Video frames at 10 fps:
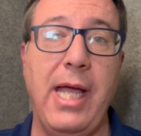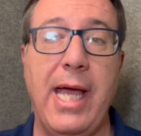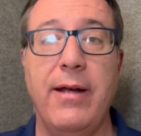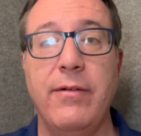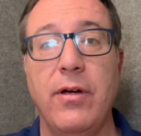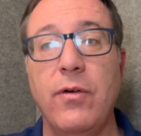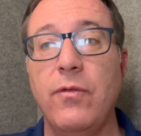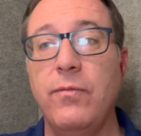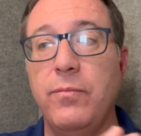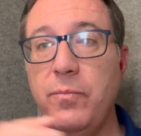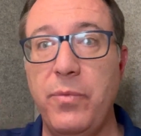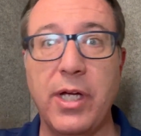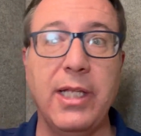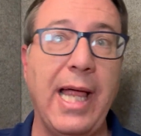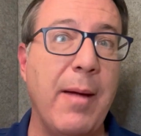And the
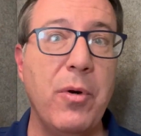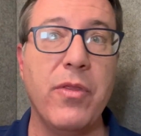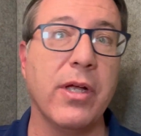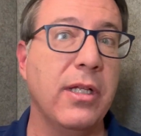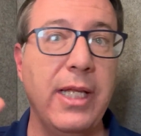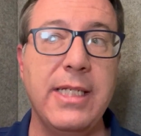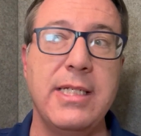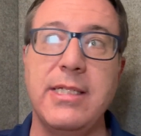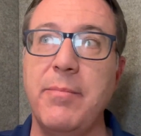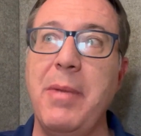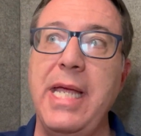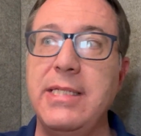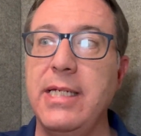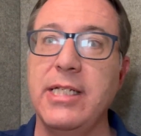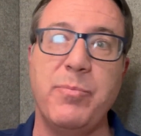glamour, the glitz, it's
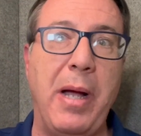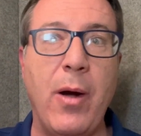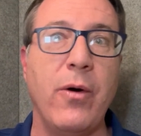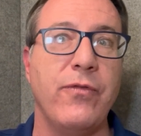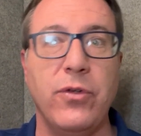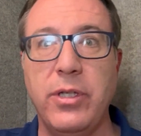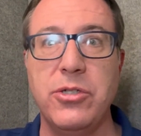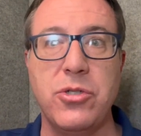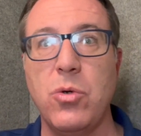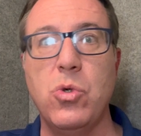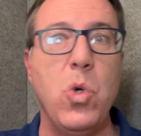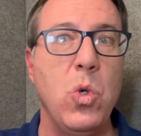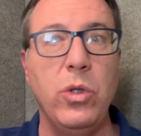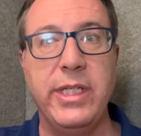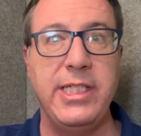amazing, it's powerful, it's so
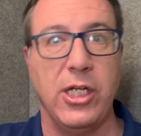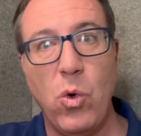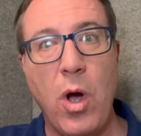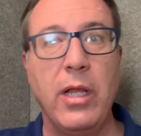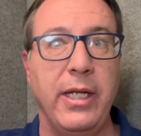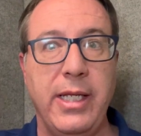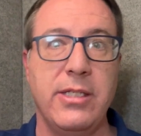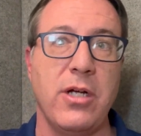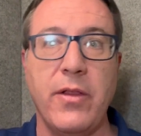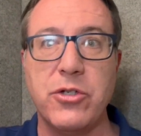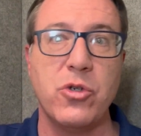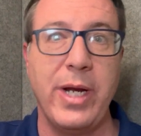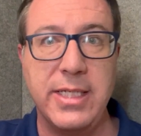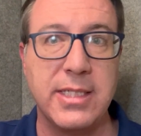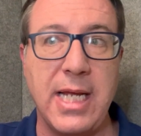cool, it's equality, it's all this
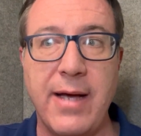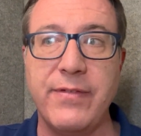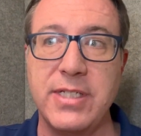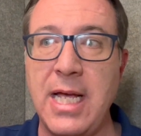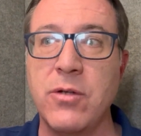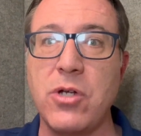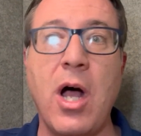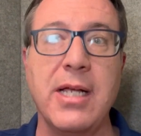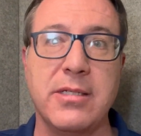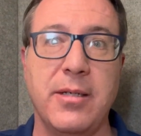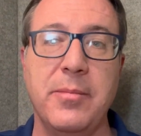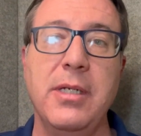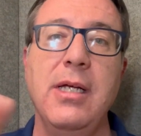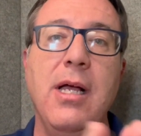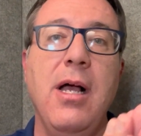great stuff, it sounds awesome.
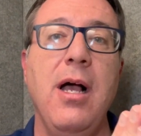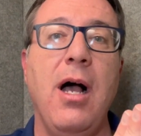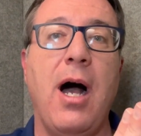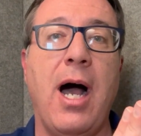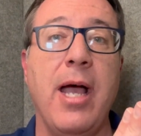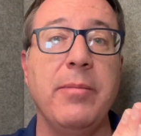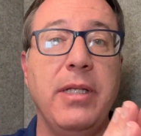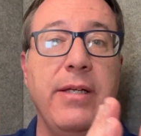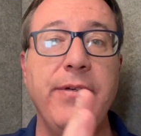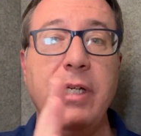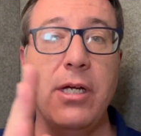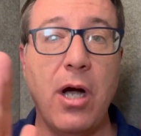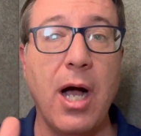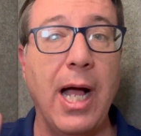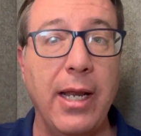I am leaving
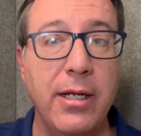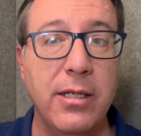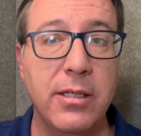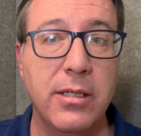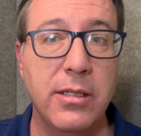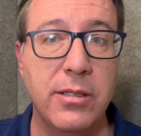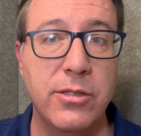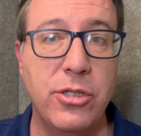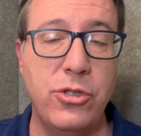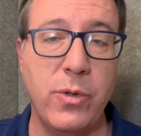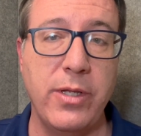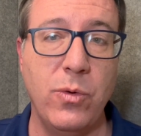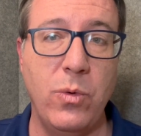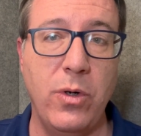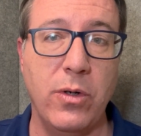God to join the
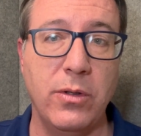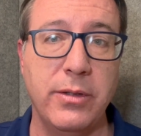world.